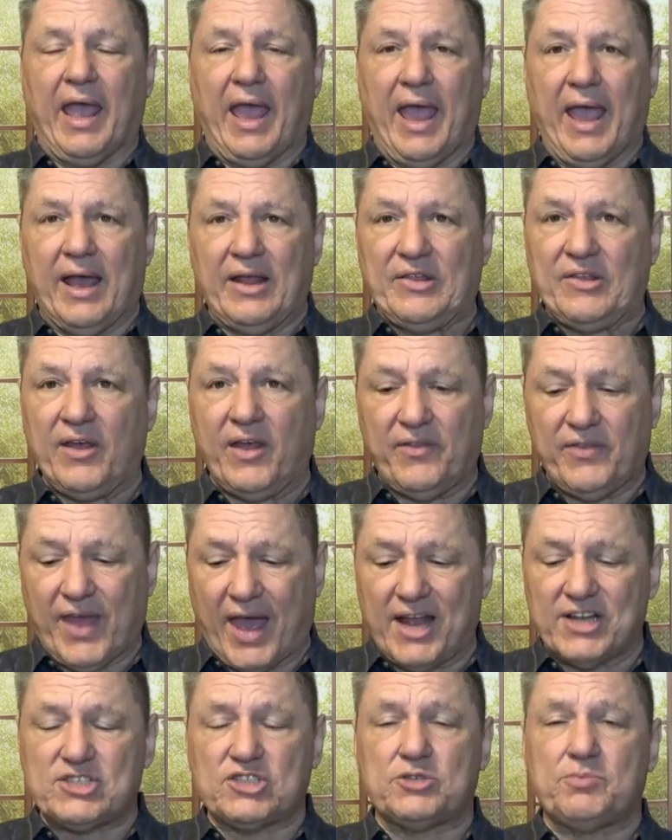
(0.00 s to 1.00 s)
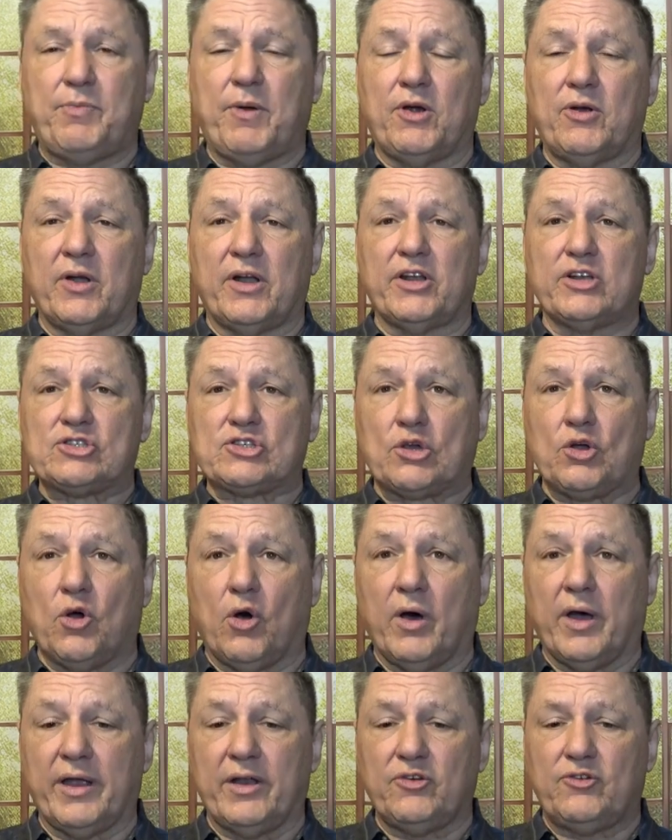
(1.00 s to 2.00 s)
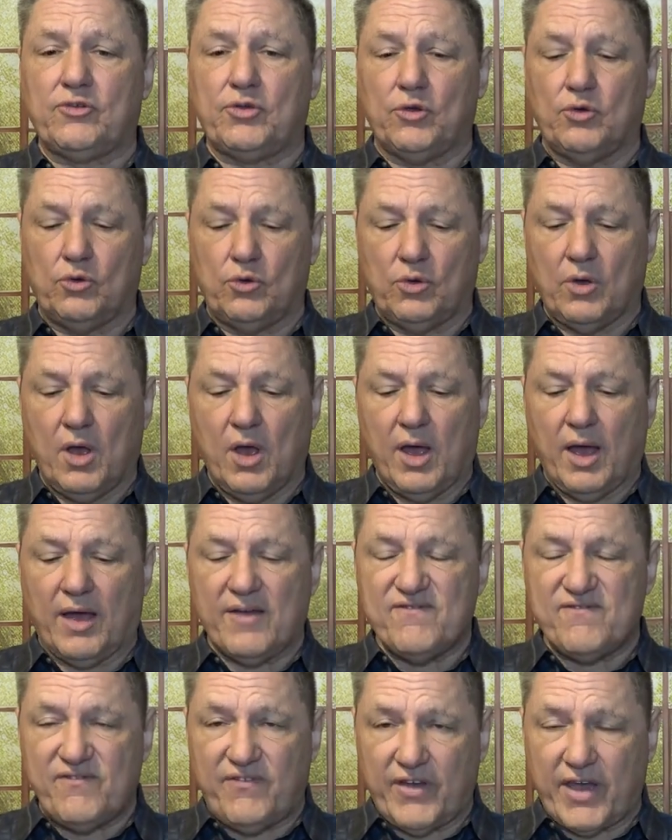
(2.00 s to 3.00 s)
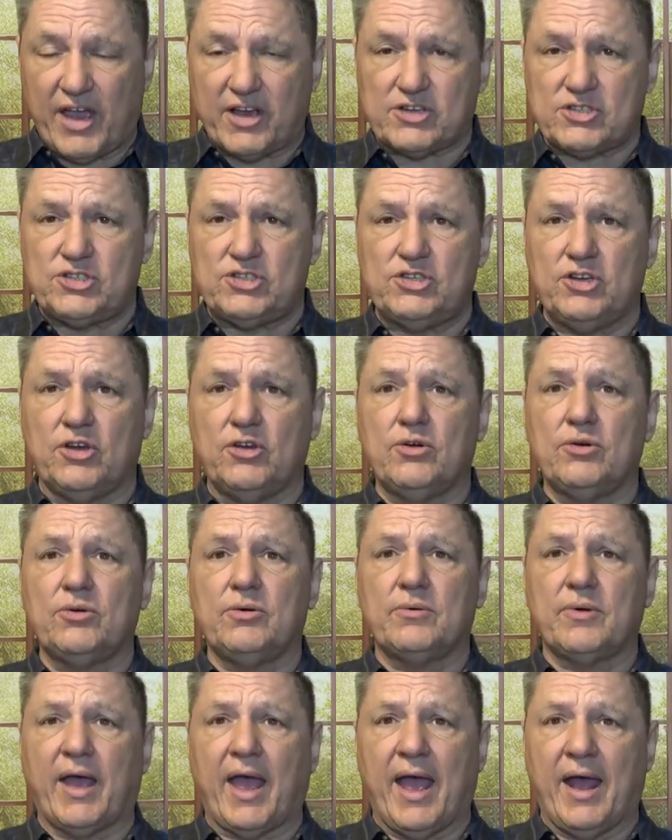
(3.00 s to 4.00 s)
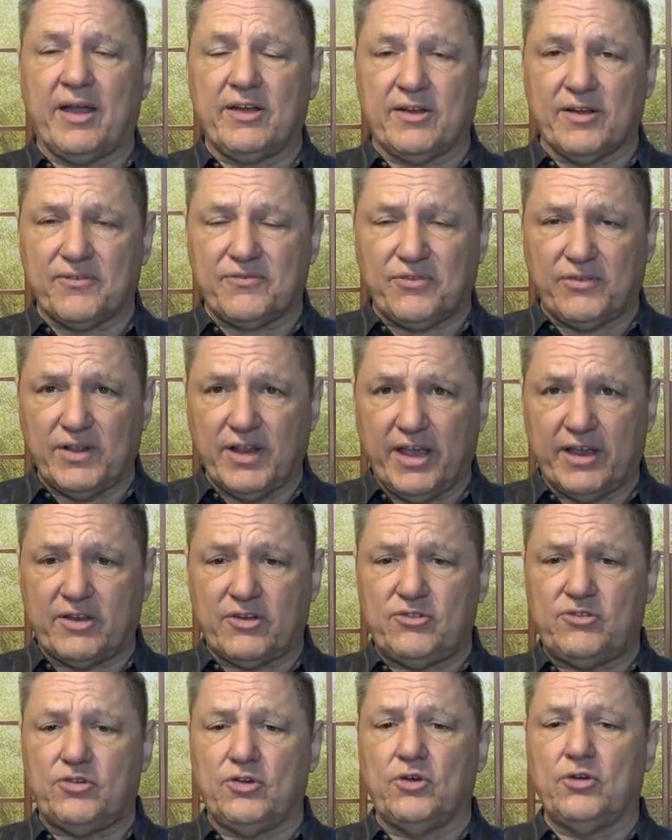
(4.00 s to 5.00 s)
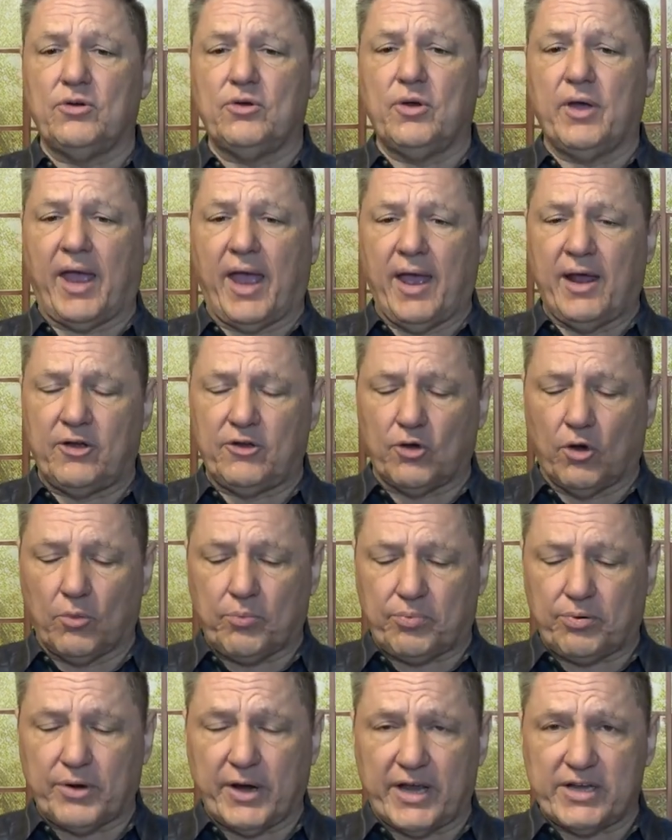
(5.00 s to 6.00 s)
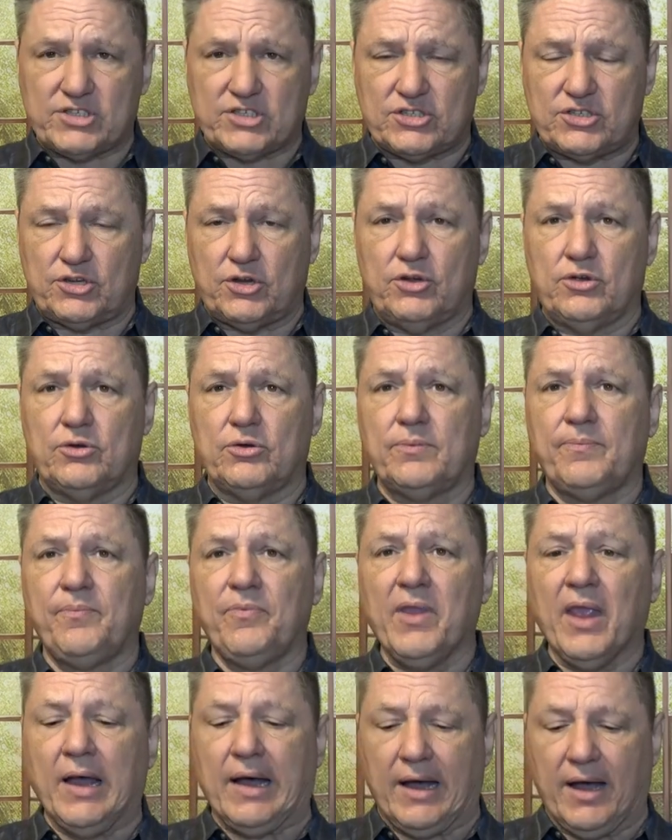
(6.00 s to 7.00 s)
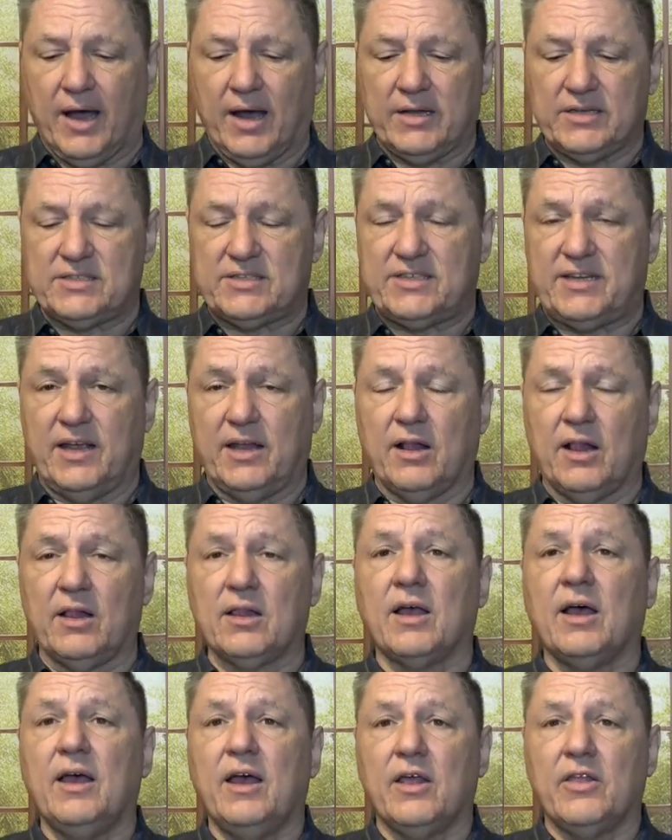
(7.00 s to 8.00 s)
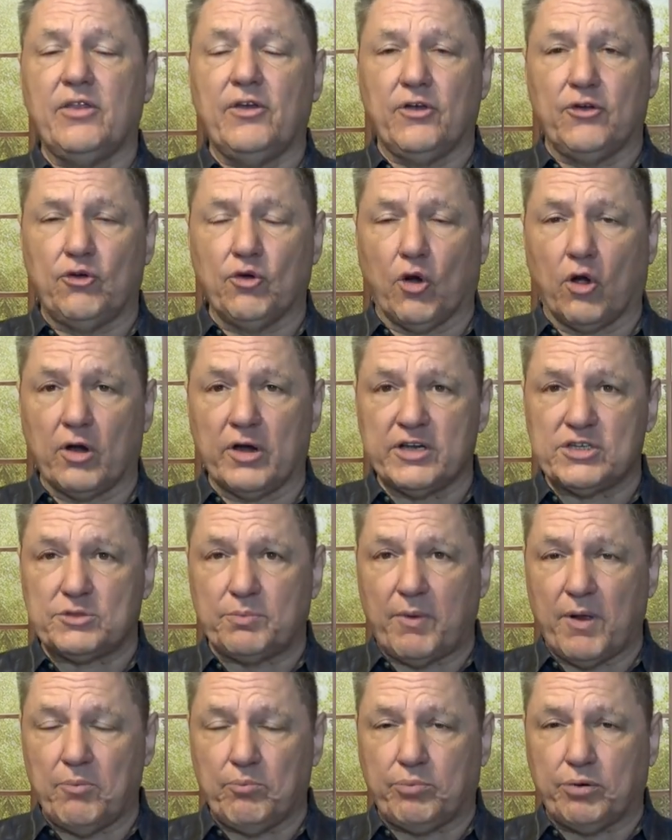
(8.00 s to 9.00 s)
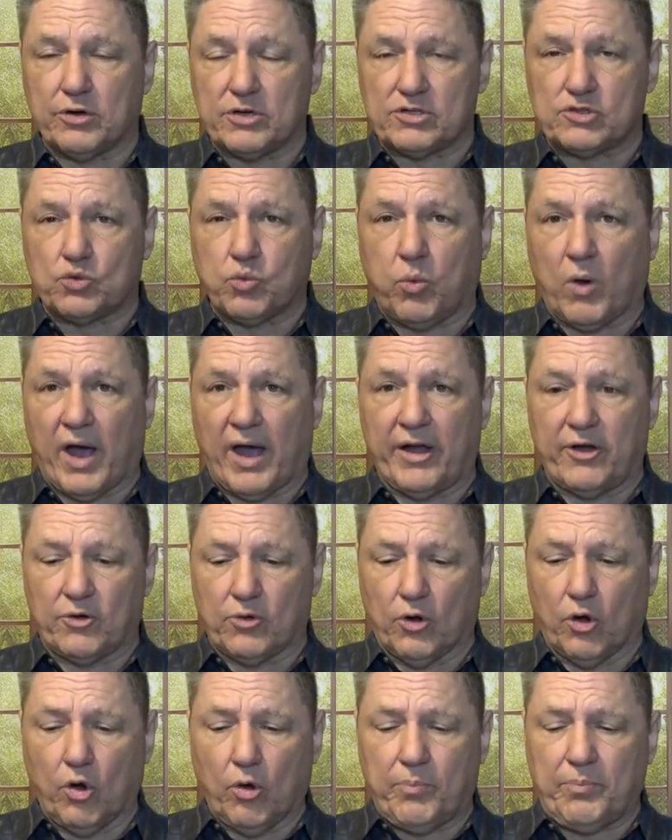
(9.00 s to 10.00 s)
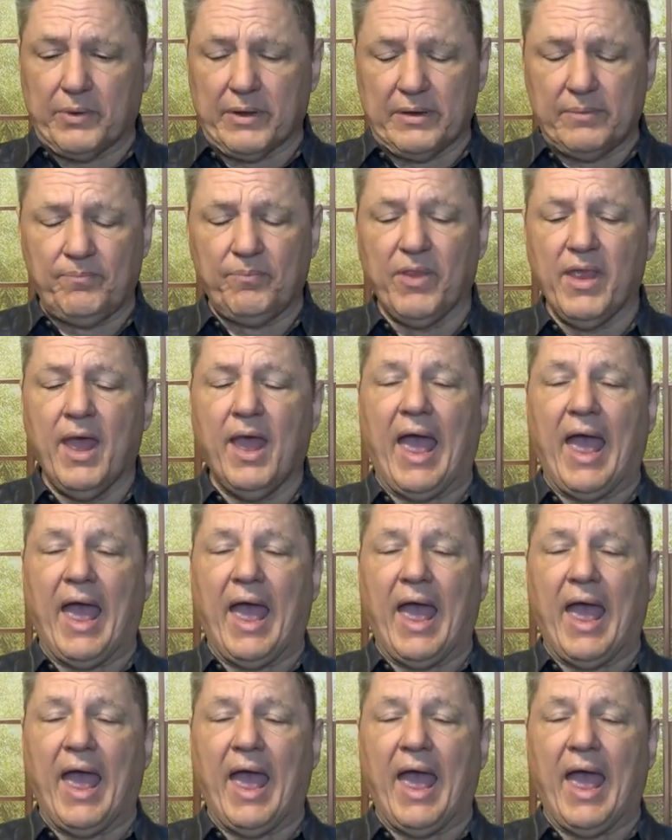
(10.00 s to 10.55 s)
And then that spirit is going to vex you and afflict you and oppress you until the door has been pushed wider open.